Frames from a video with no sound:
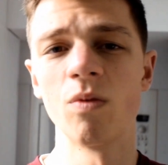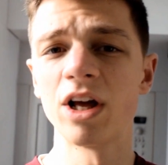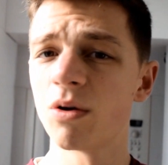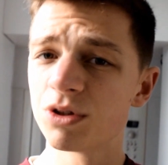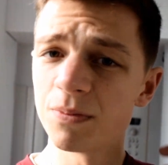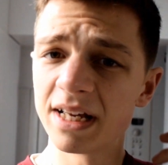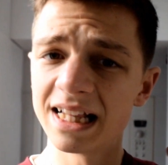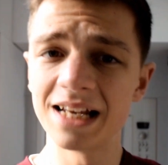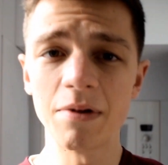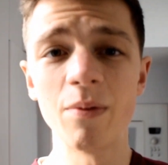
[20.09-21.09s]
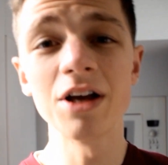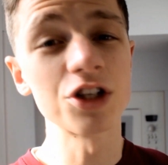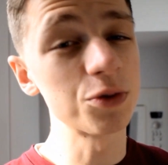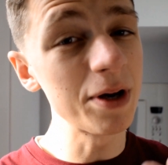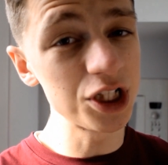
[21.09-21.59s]
it comes to me cleaning my wheels,
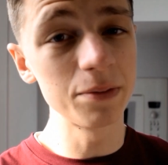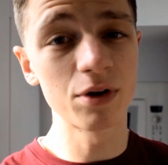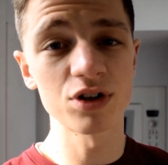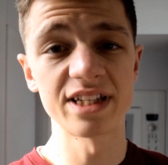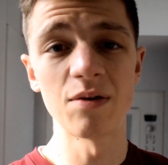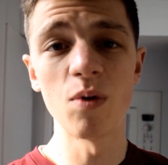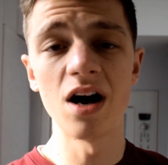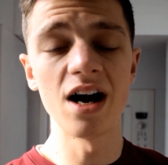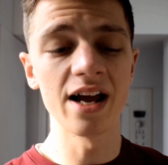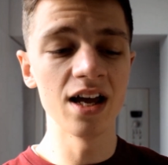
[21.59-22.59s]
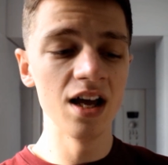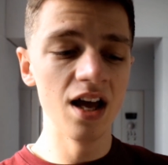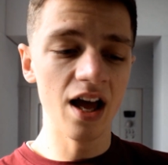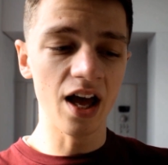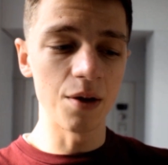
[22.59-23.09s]
especially because they're white,
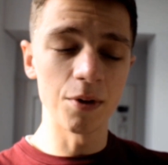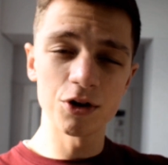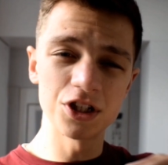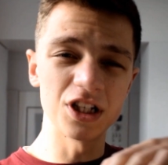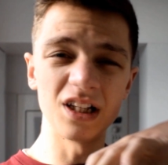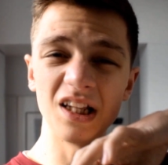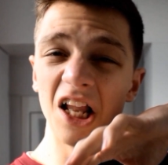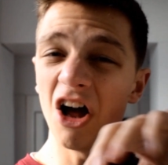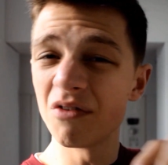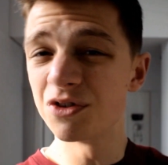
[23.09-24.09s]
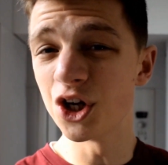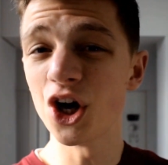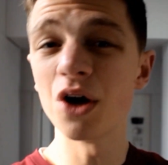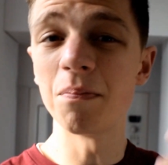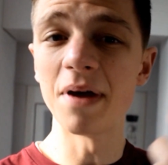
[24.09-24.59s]
because there's a lot of
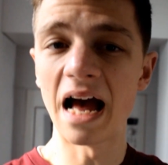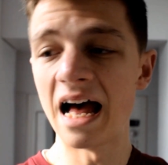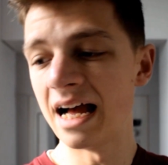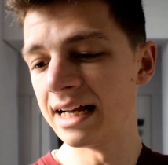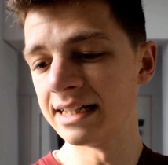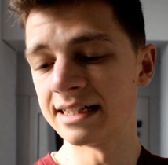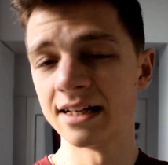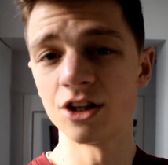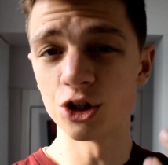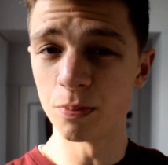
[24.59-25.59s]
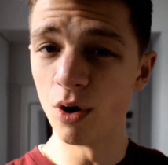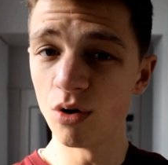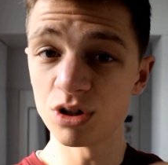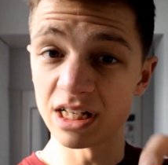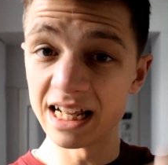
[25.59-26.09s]
dirt behind the
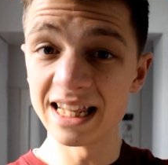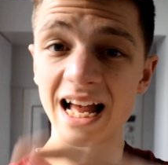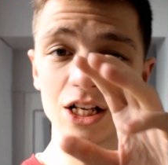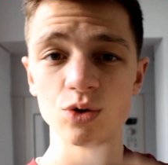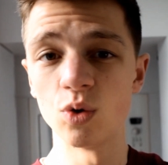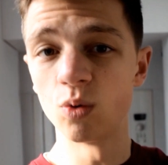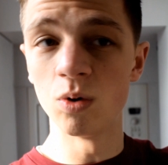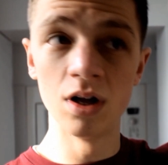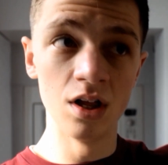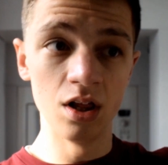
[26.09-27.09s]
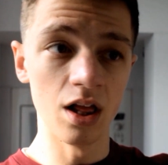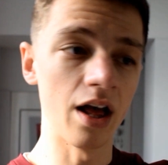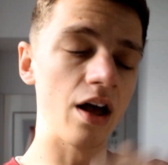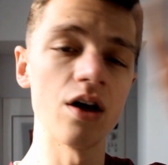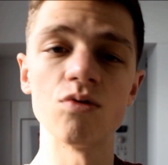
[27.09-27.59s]
spokes and in the actual
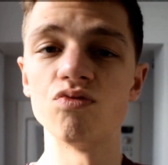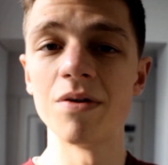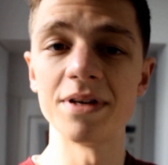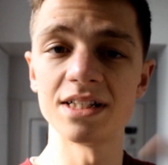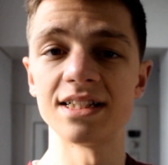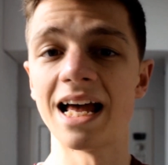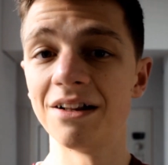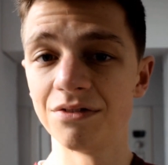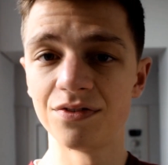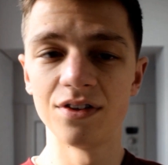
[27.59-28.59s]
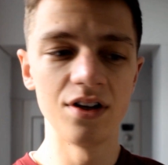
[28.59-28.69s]
rim itself,